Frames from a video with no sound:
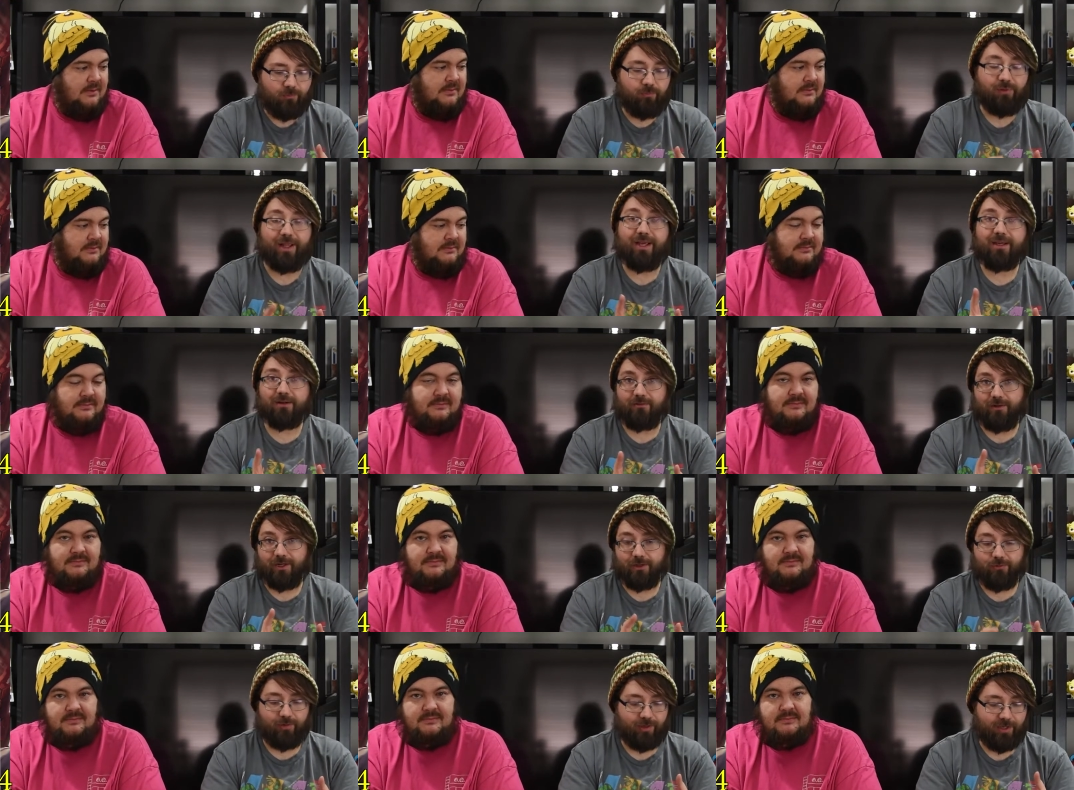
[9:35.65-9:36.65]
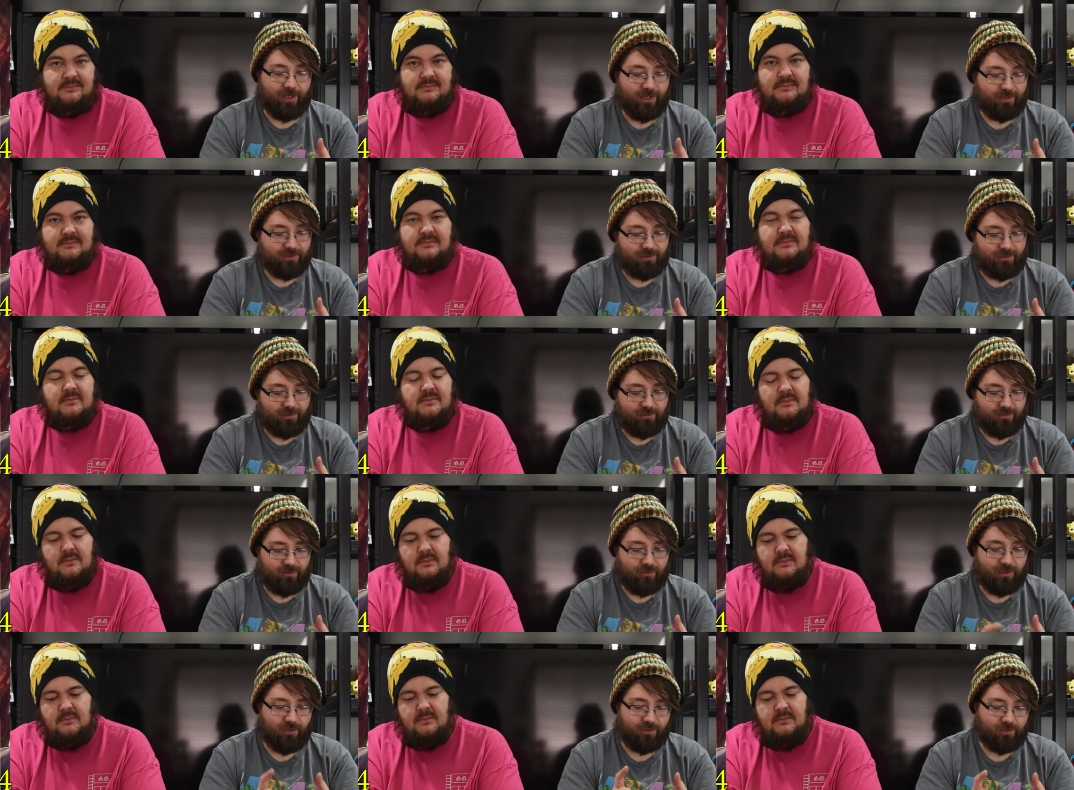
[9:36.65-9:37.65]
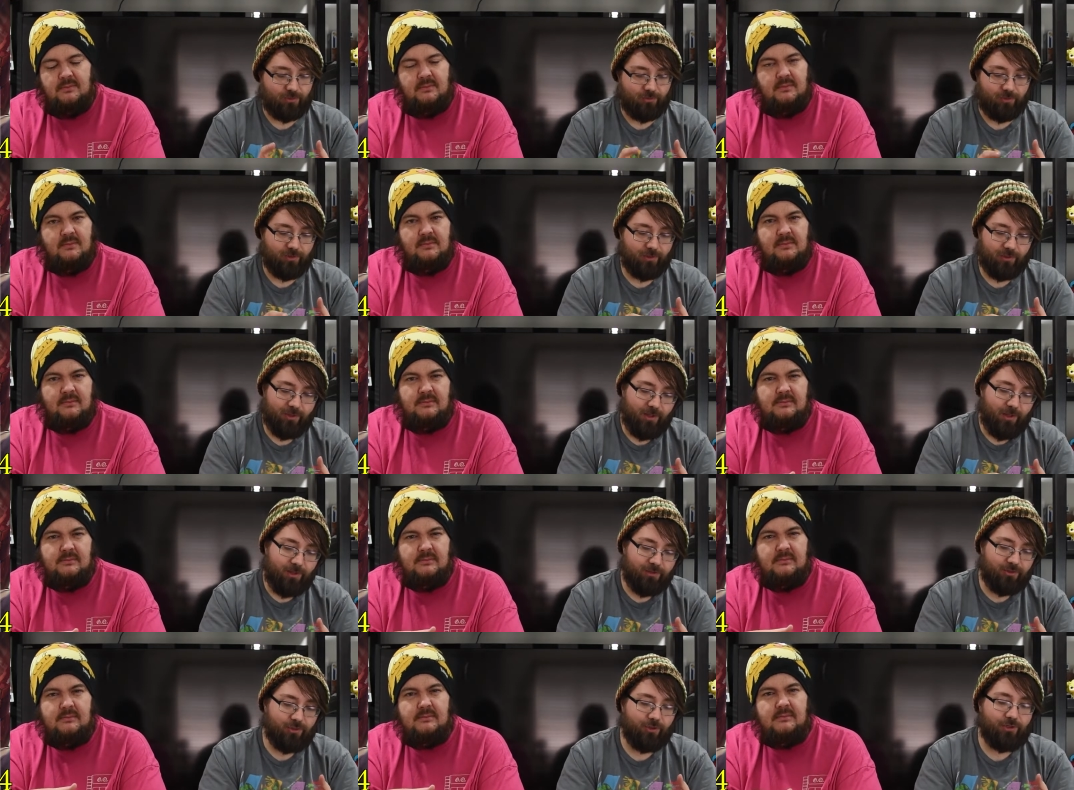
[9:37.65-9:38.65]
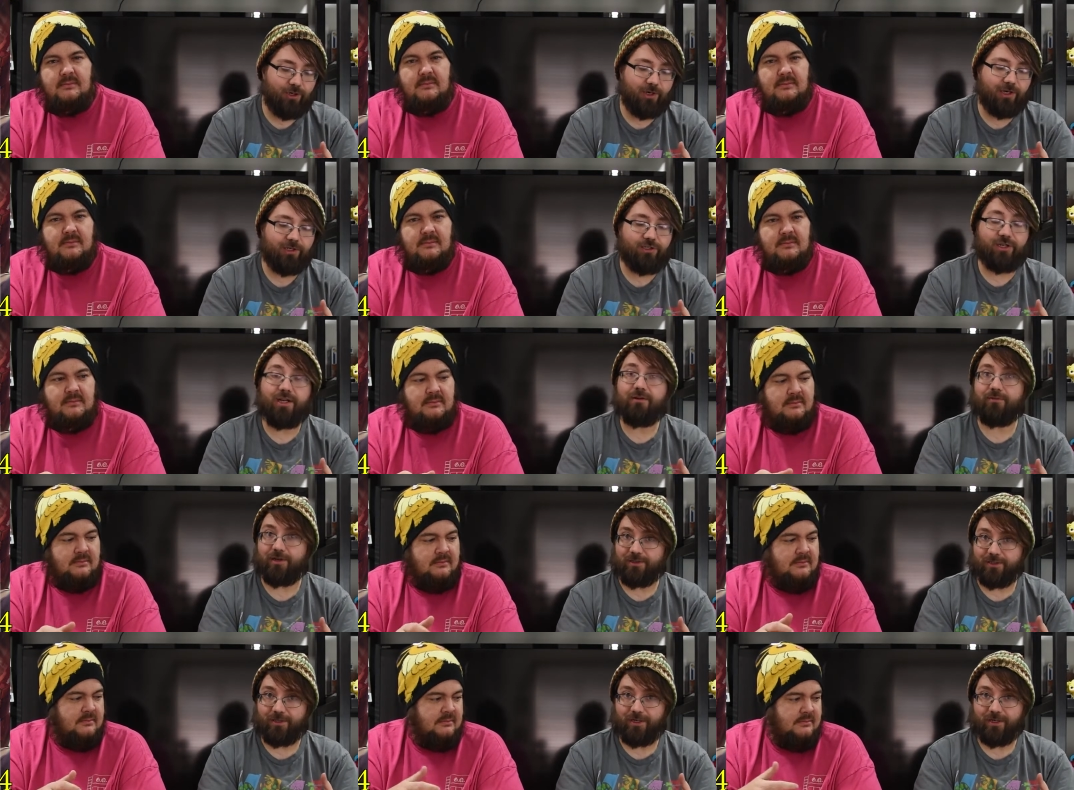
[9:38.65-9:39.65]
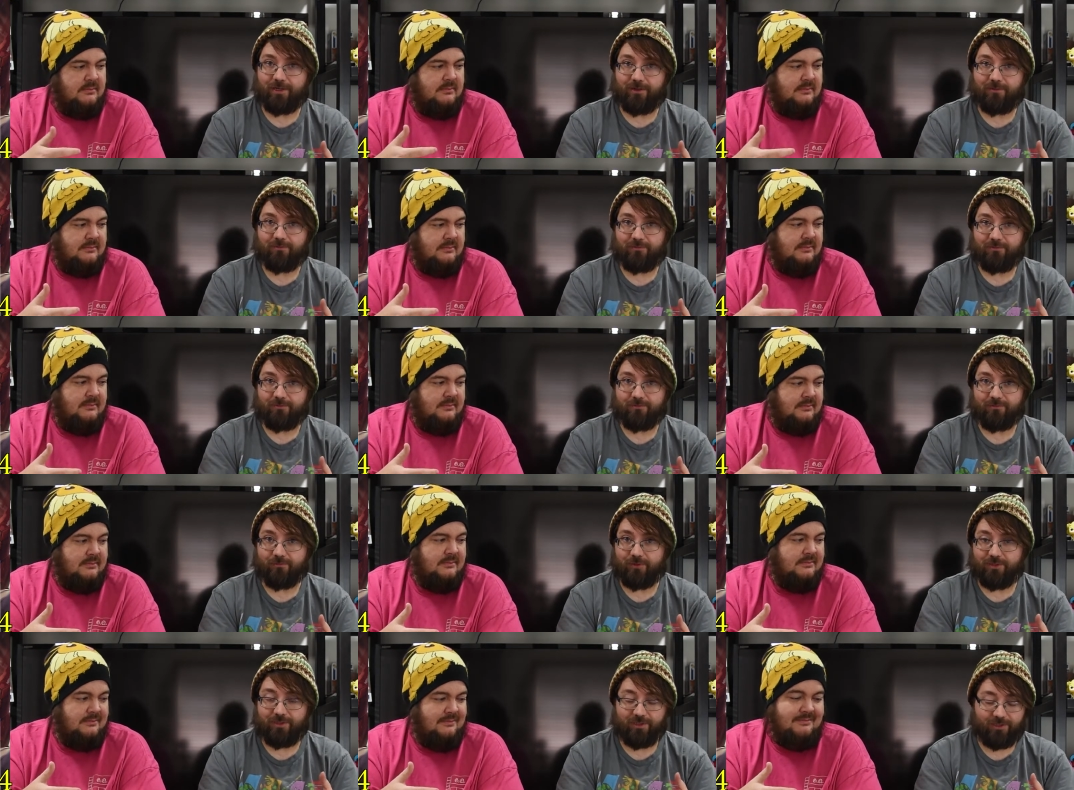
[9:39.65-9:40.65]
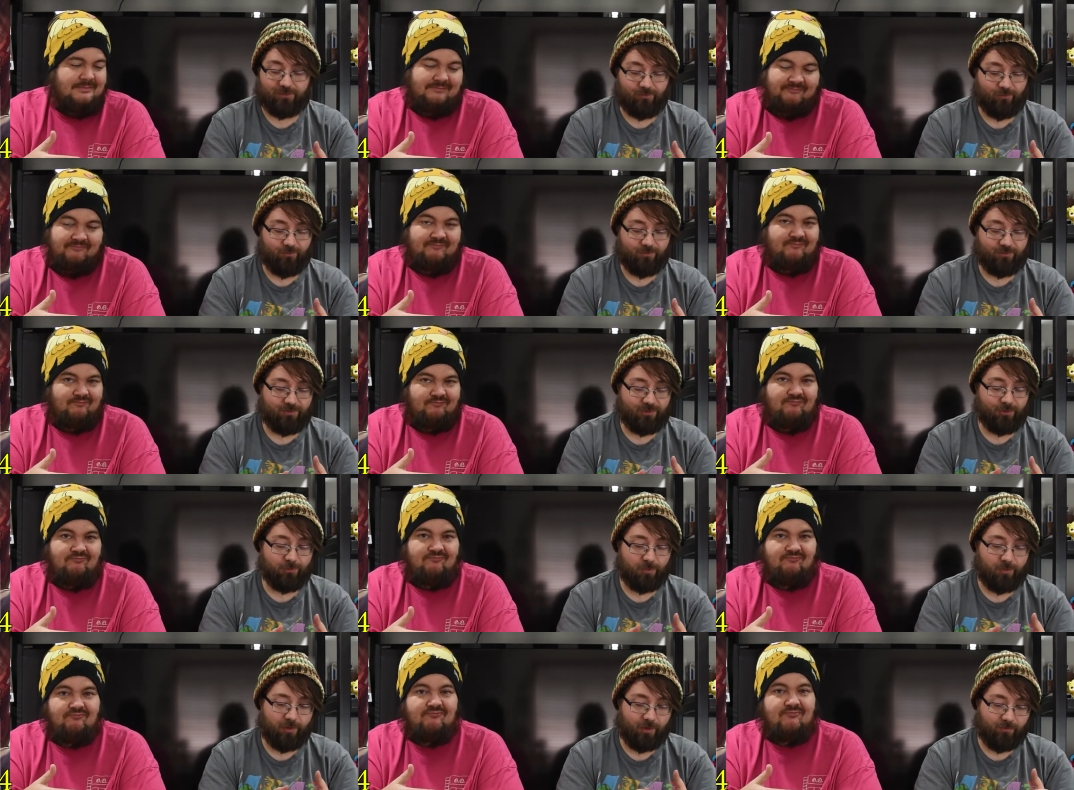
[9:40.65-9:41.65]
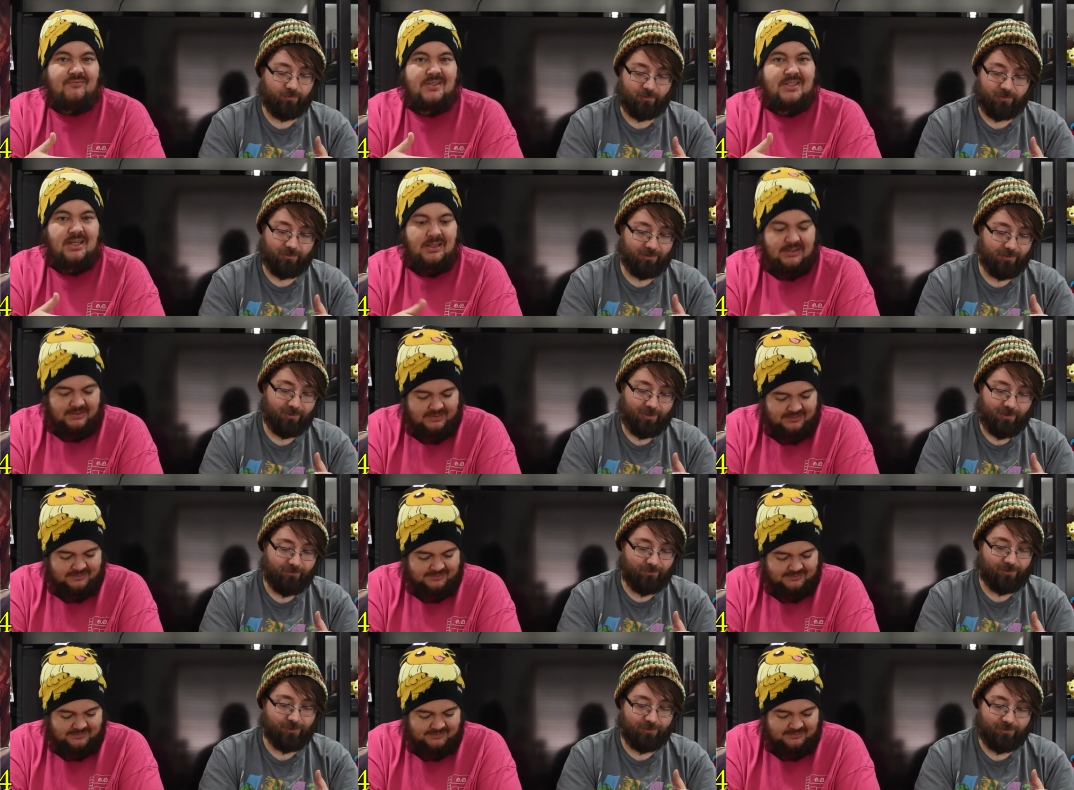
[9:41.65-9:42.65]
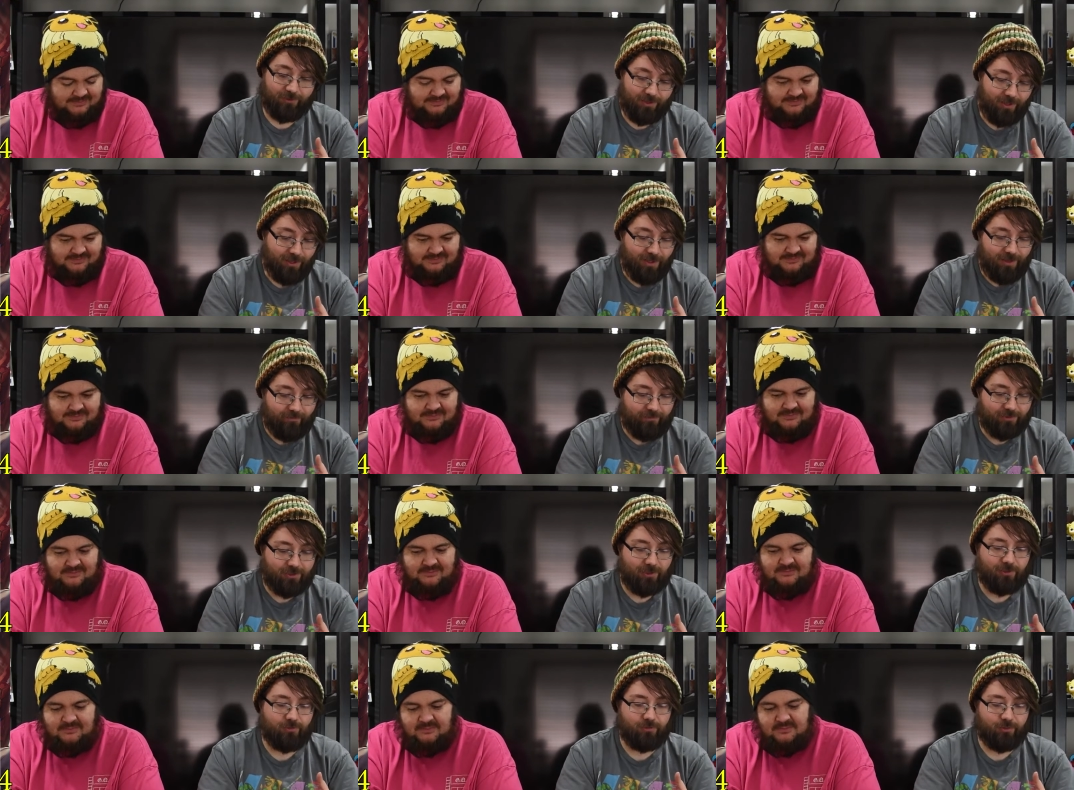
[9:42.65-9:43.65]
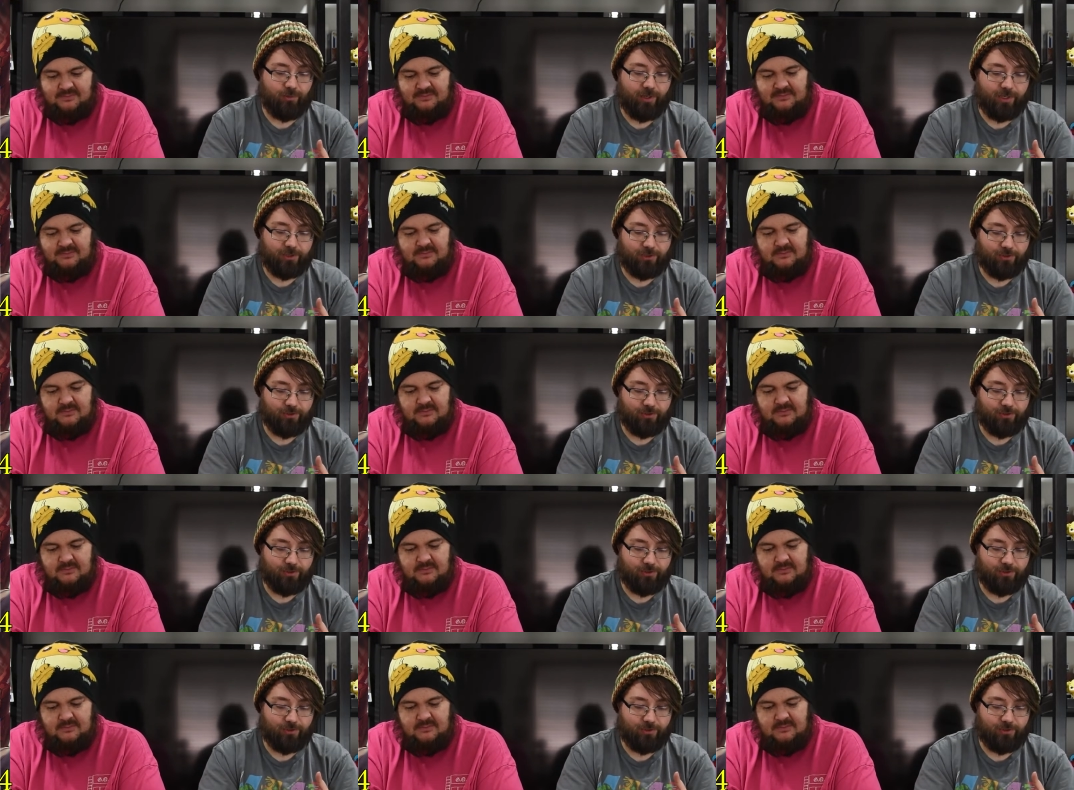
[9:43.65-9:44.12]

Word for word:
Speaker 1: Black and a red quick cast uh, sword art. Destroy target J resonator, which is super powerful. Solid. For two. If this card was awakened,